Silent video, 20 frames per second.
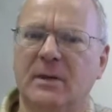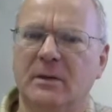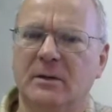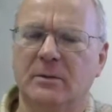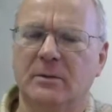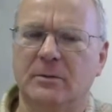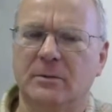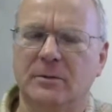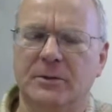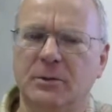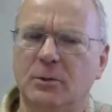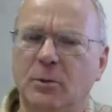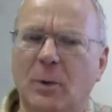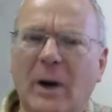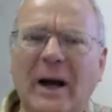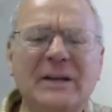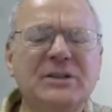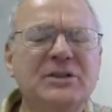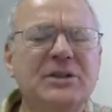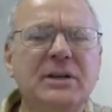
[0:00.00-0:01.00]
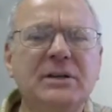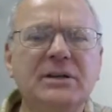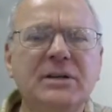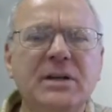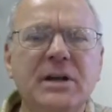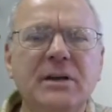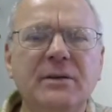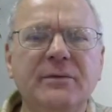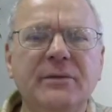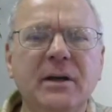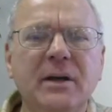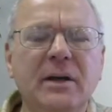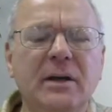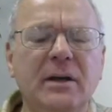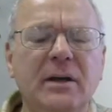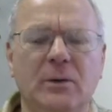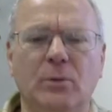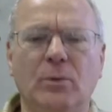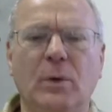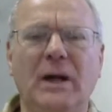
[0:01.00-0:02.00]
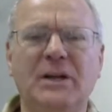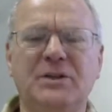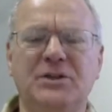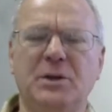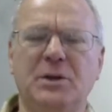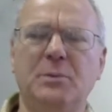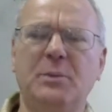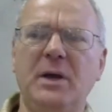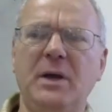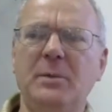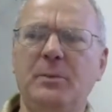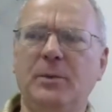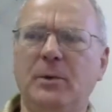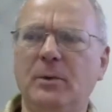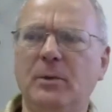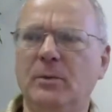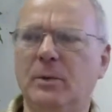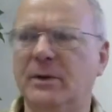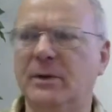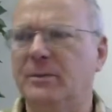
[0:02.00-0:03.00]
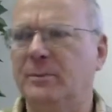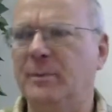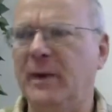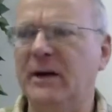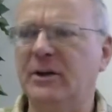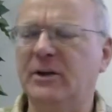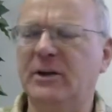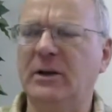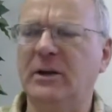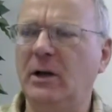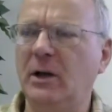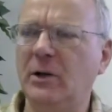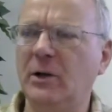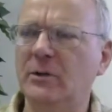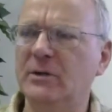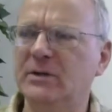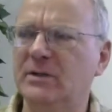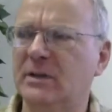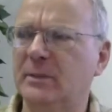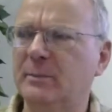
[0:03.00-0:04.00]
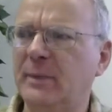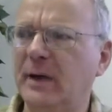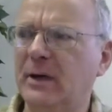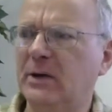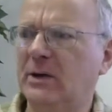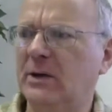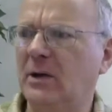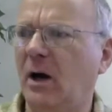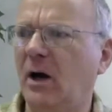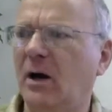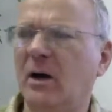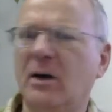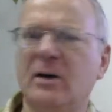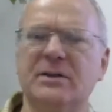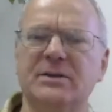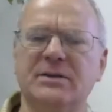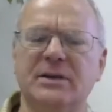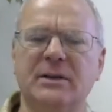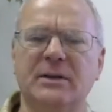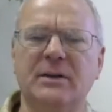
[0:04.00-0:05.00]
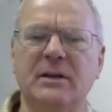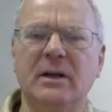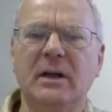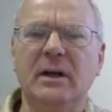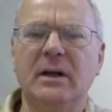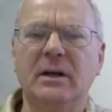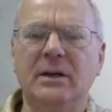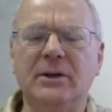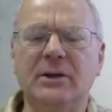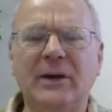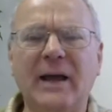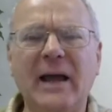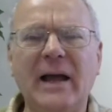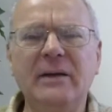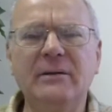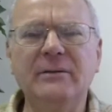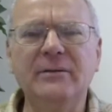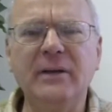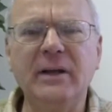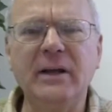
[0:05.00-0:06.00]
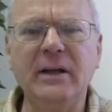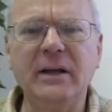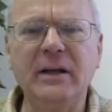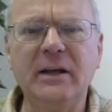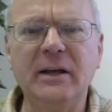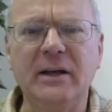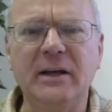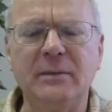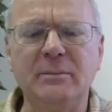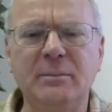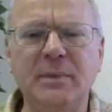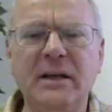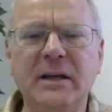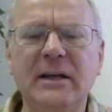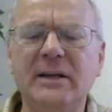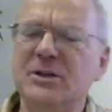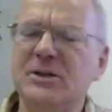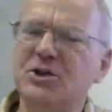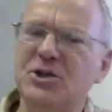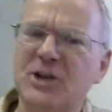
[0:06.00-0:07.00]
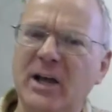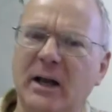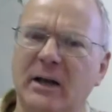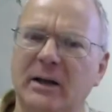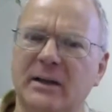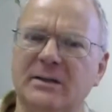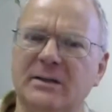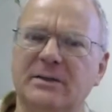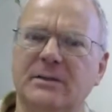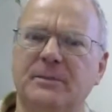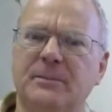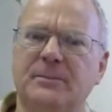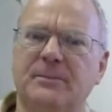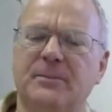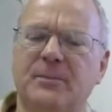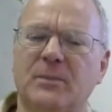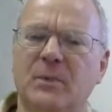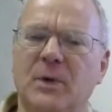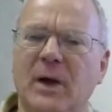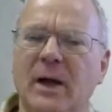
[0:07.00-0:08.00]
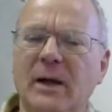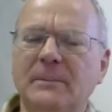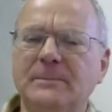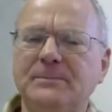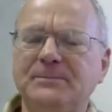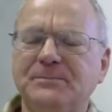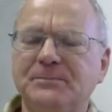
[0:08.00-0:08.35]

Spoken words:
Are you watching TV and watching people with better clothes and better cars, and you're envying and being jealous, right?